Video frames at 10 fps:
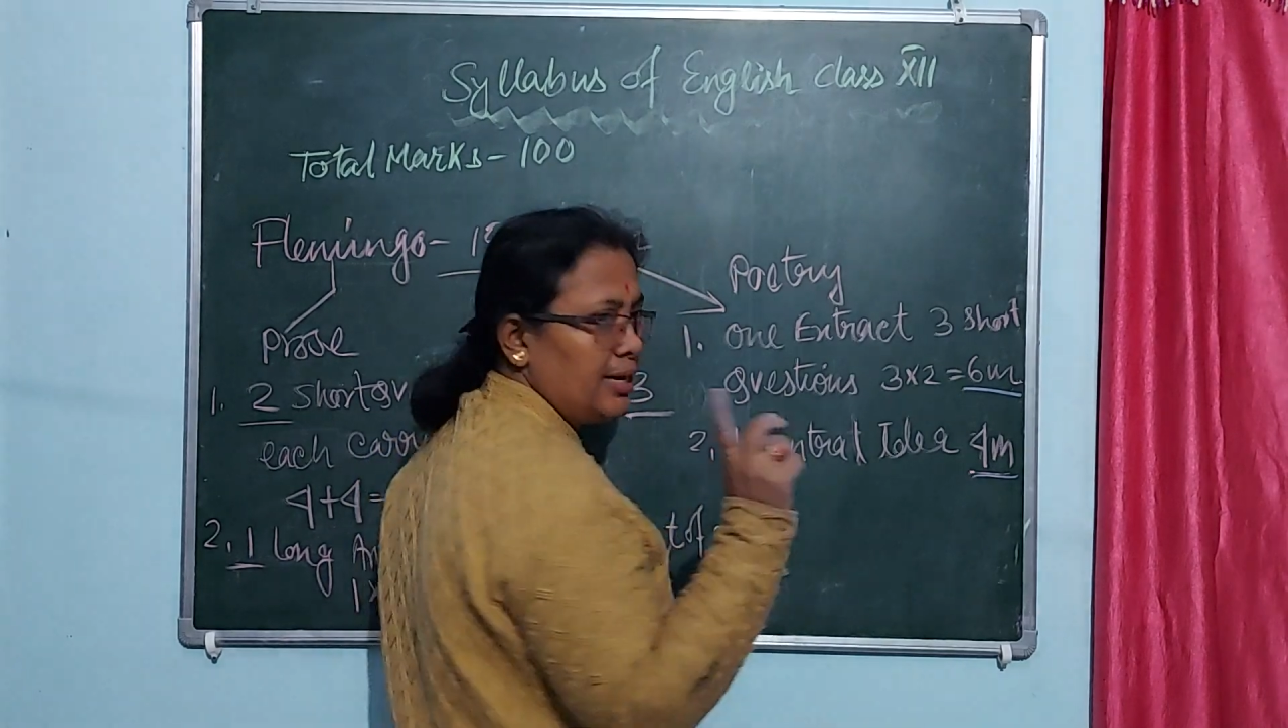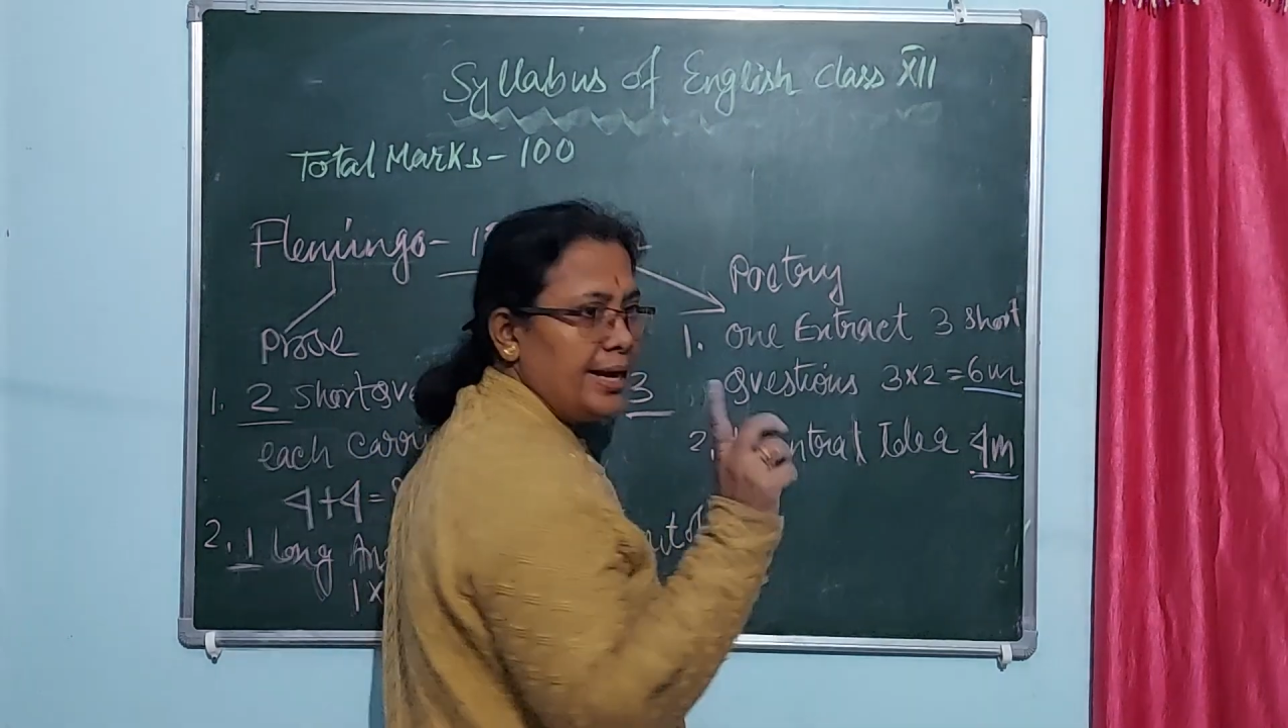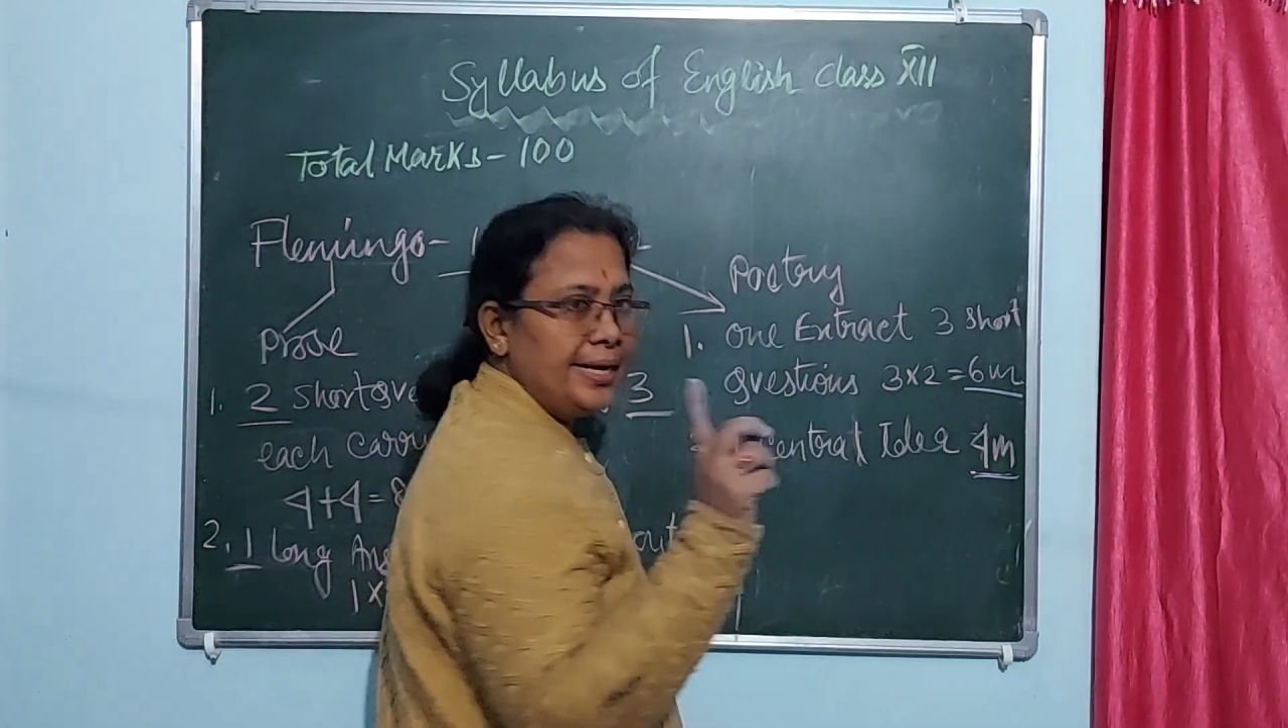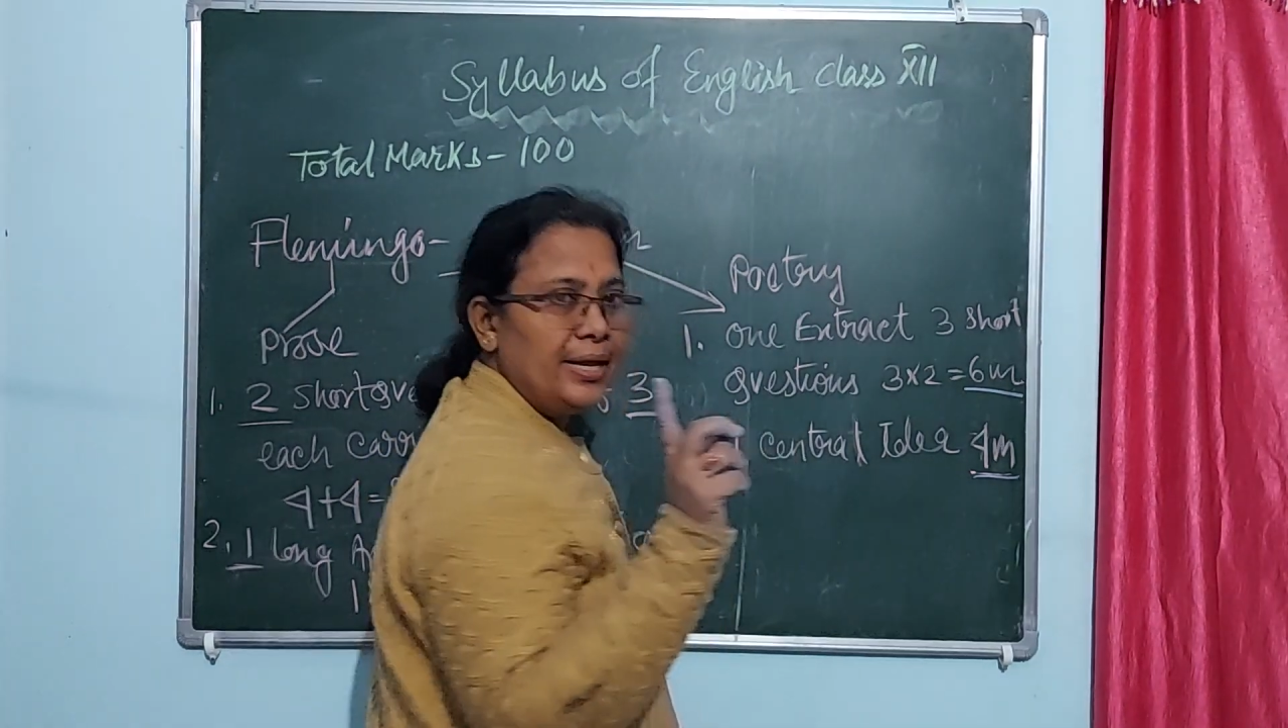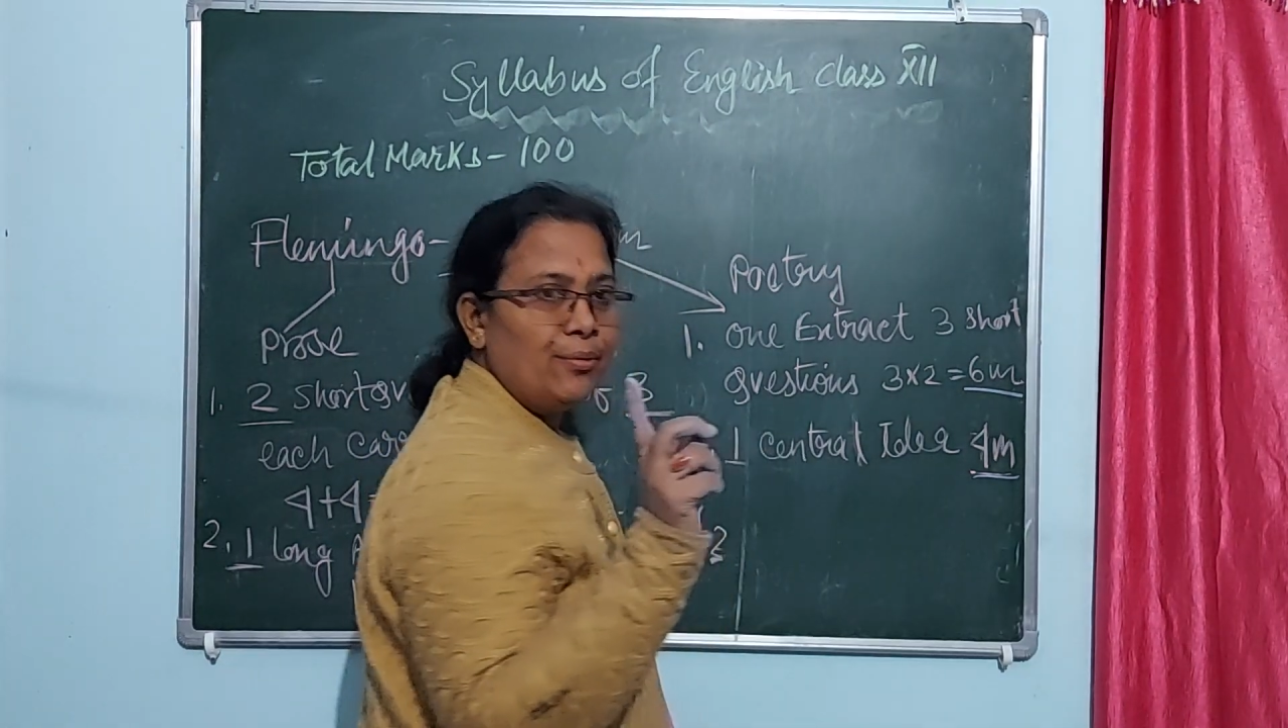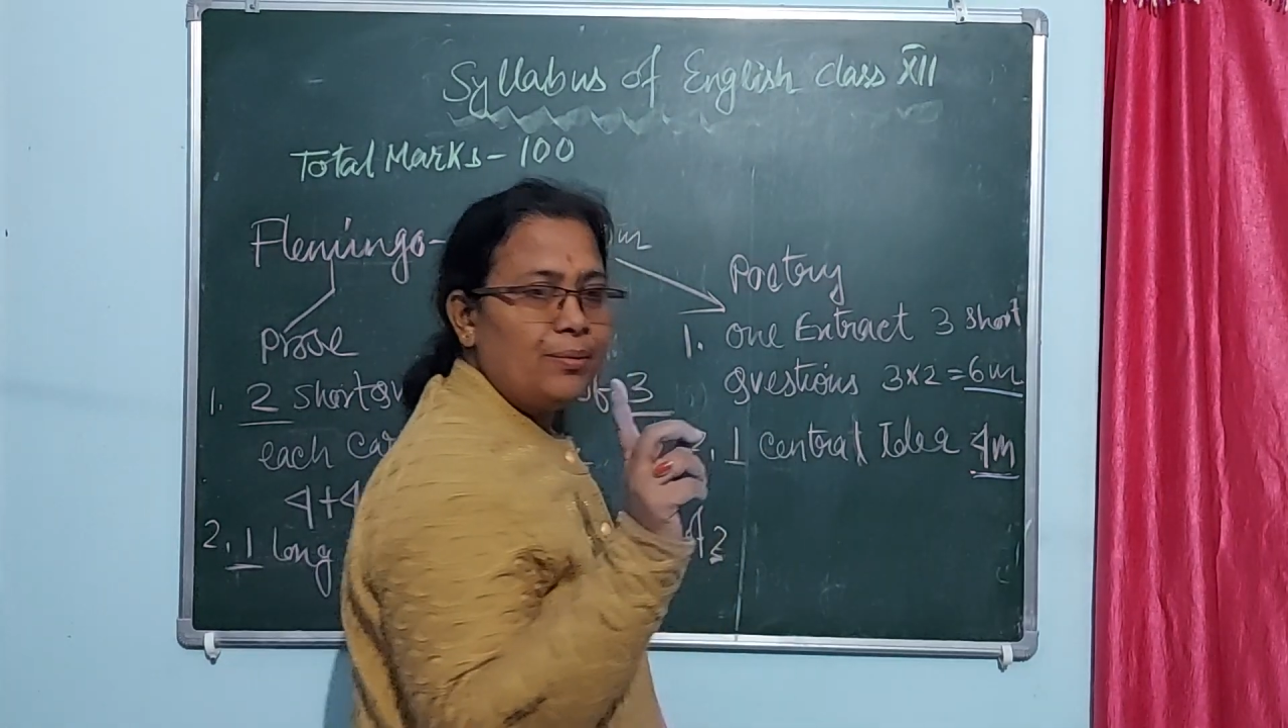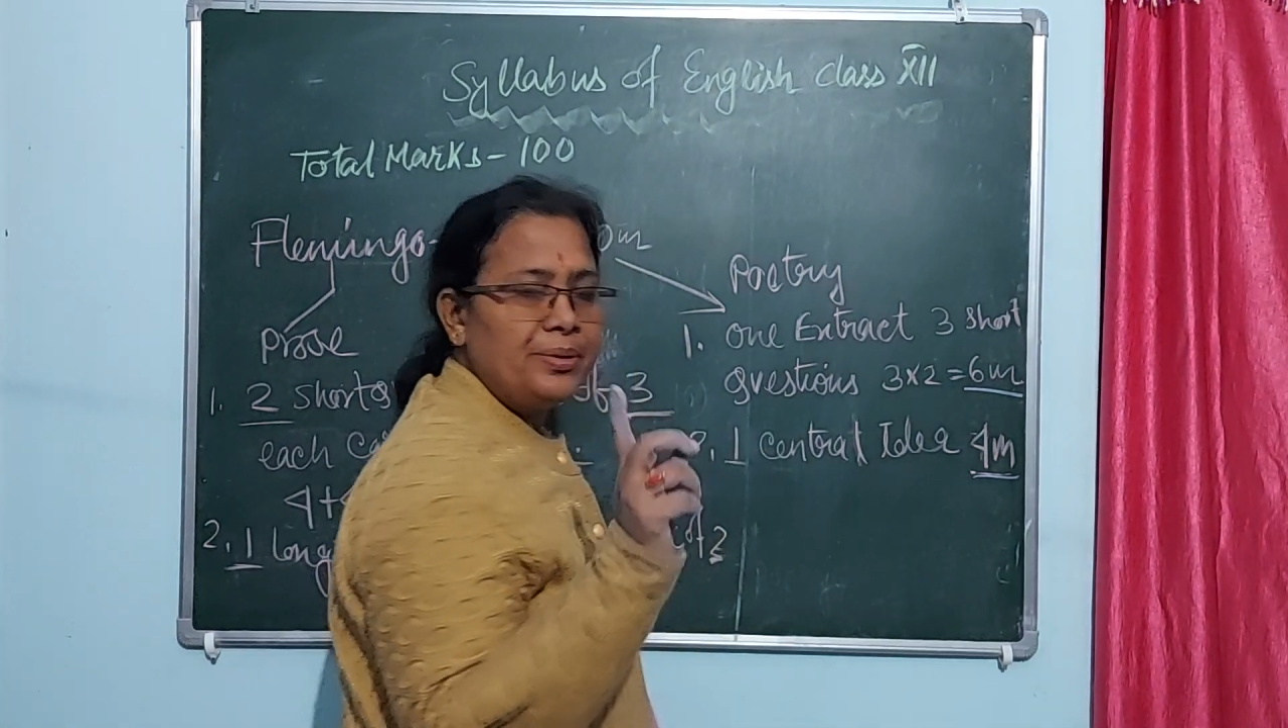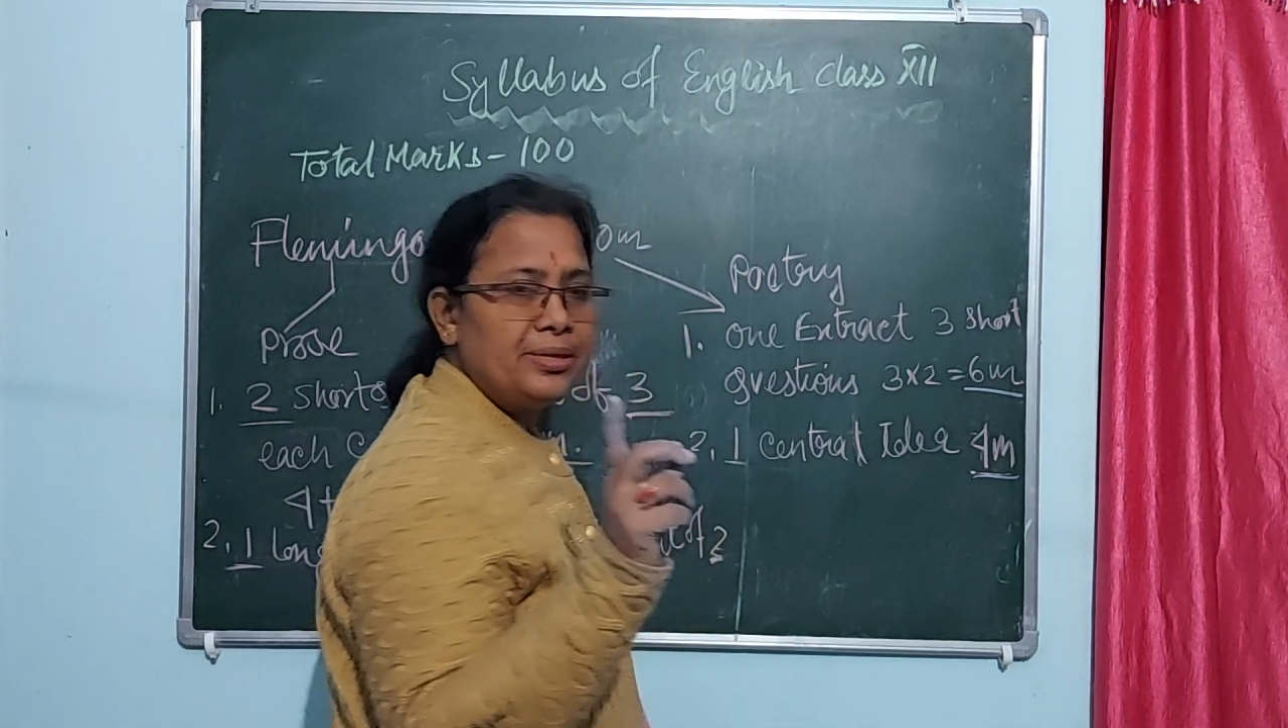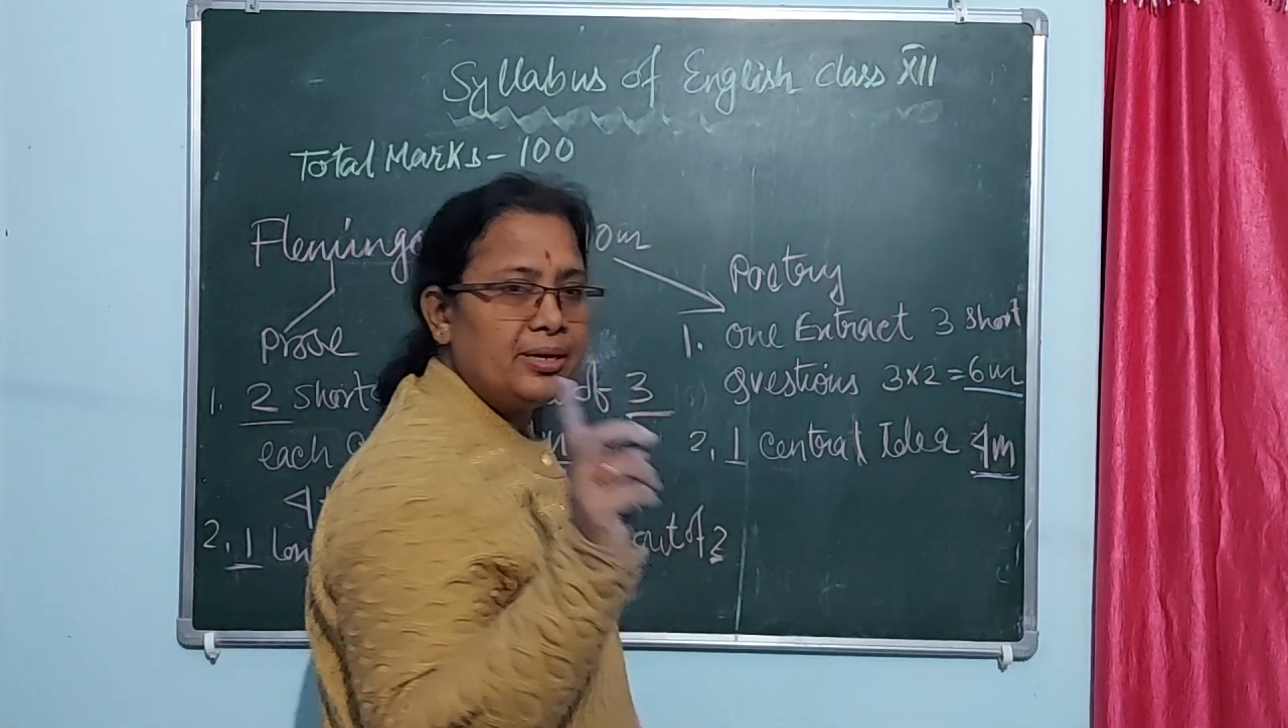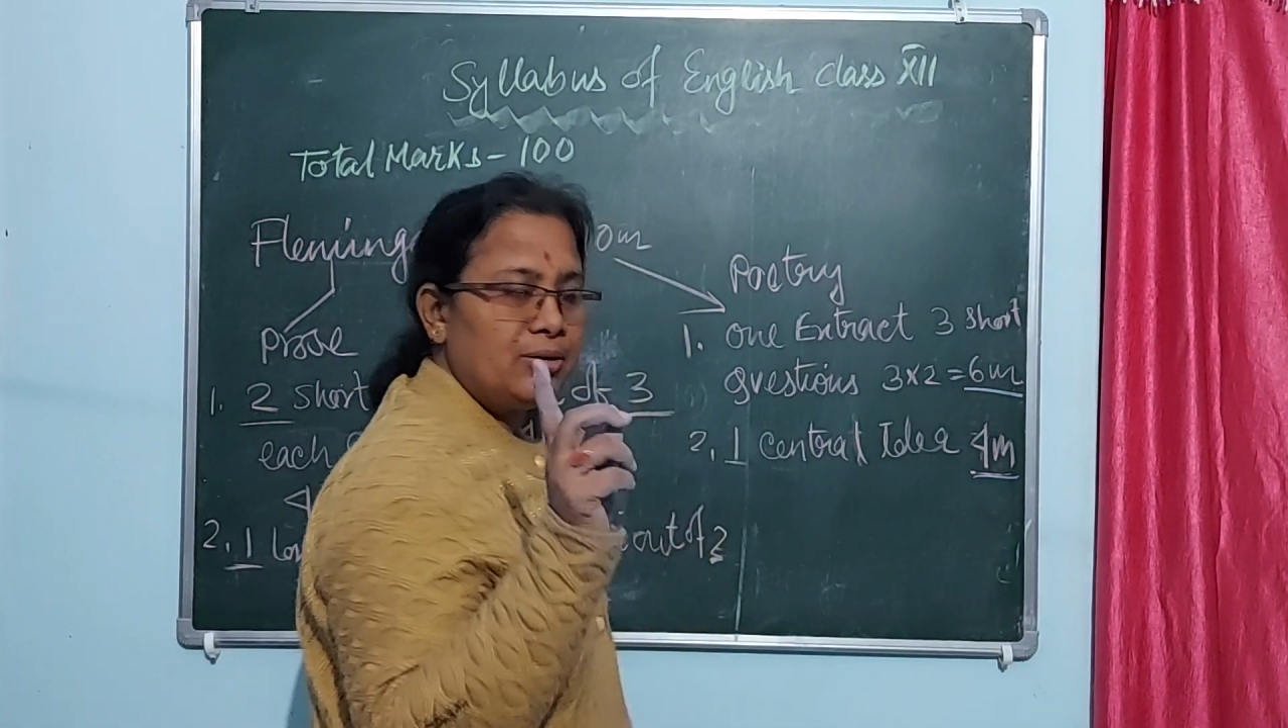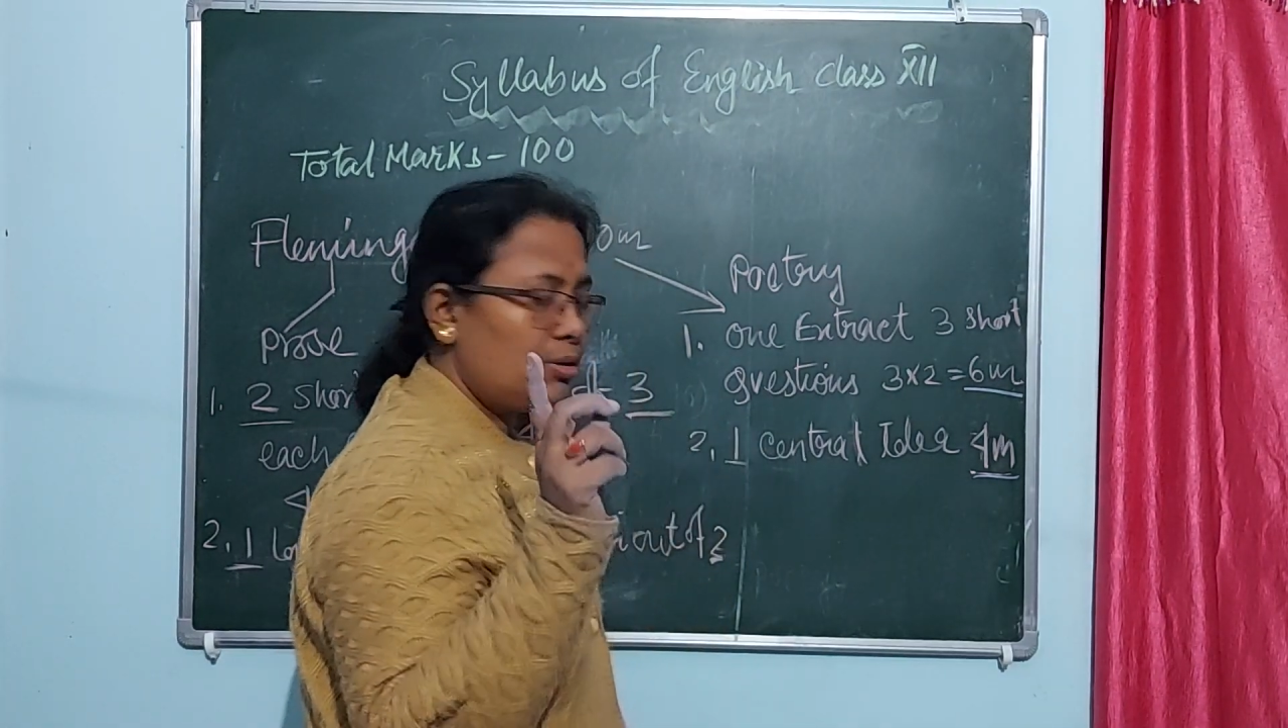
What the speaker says: idea will be there,